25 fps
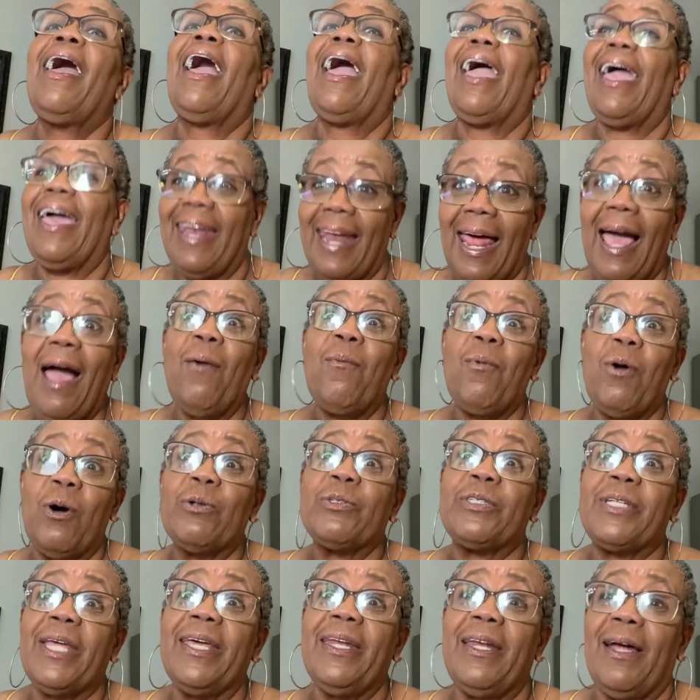and I
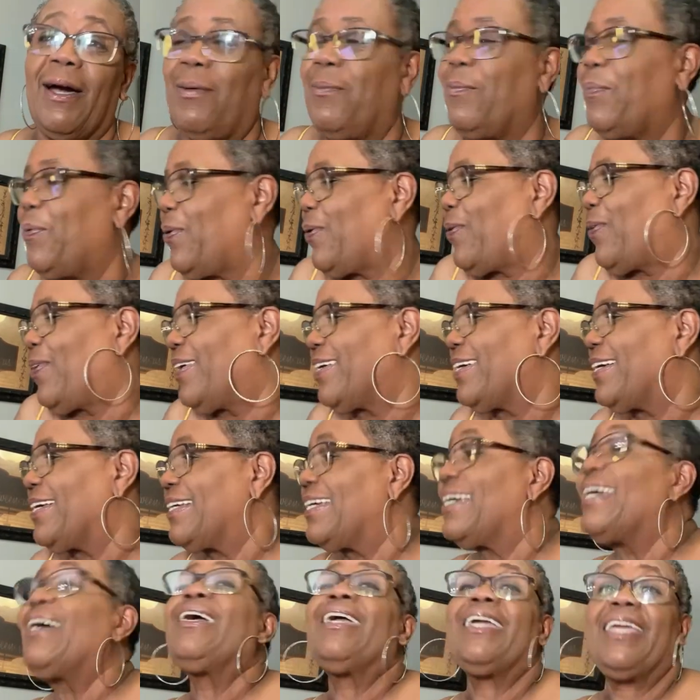want that umber.
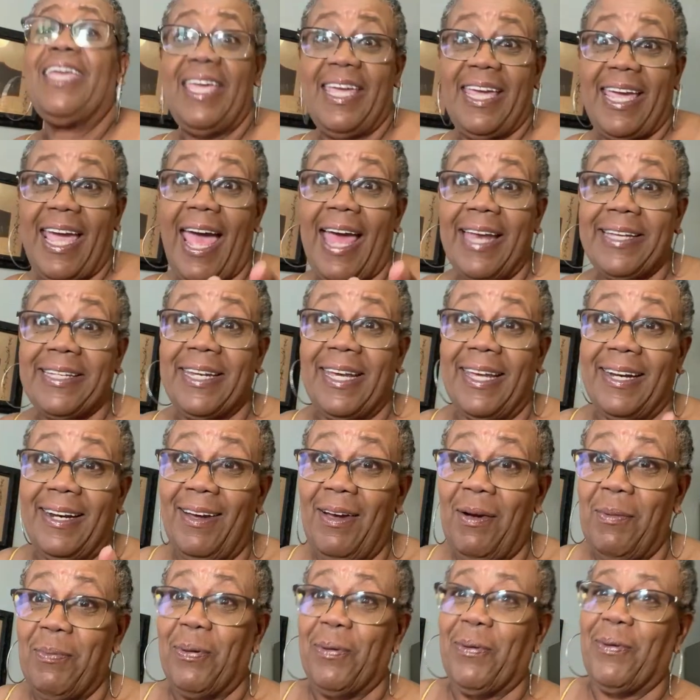He got that
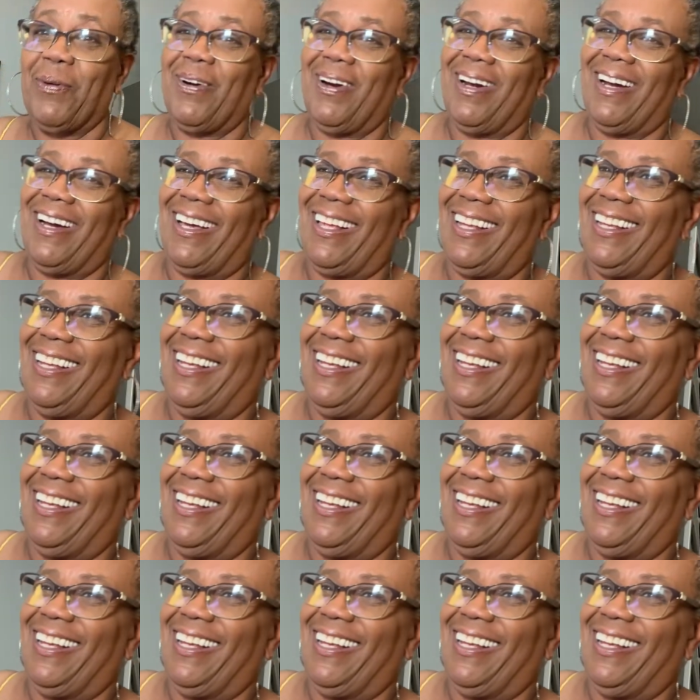umber.